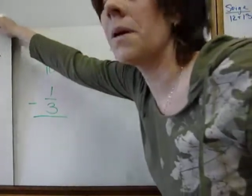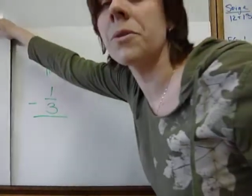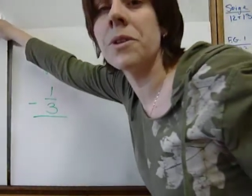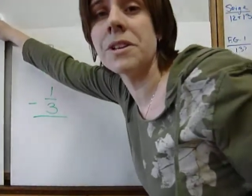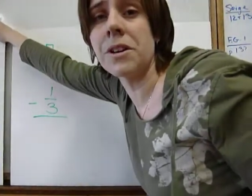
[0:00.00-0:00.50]
I'm
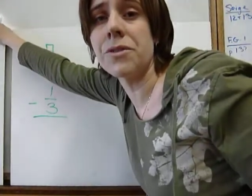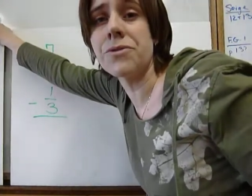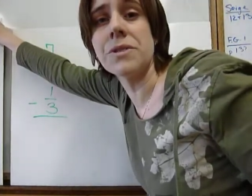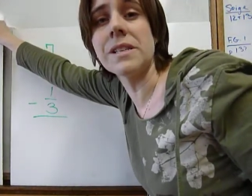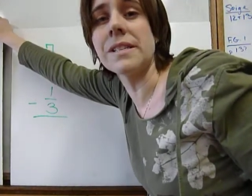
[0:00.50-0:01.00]
going to go
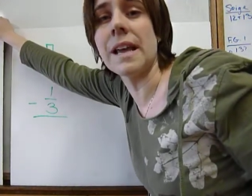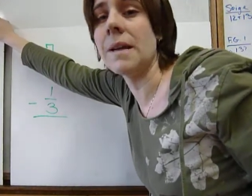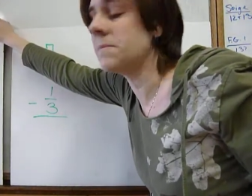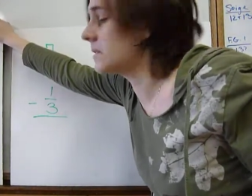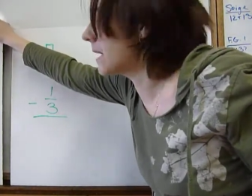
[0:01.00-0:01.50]
through the
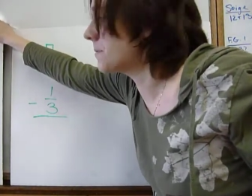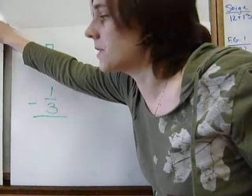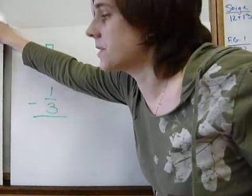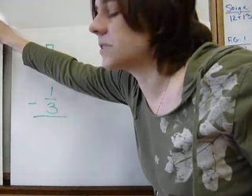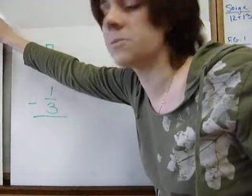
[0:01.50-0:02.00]
same steps
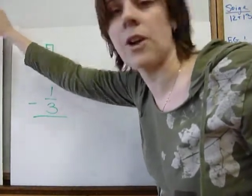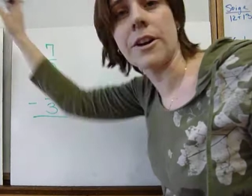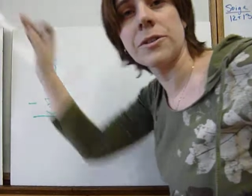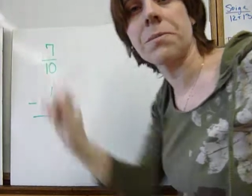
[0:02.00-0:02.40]
on a subtraction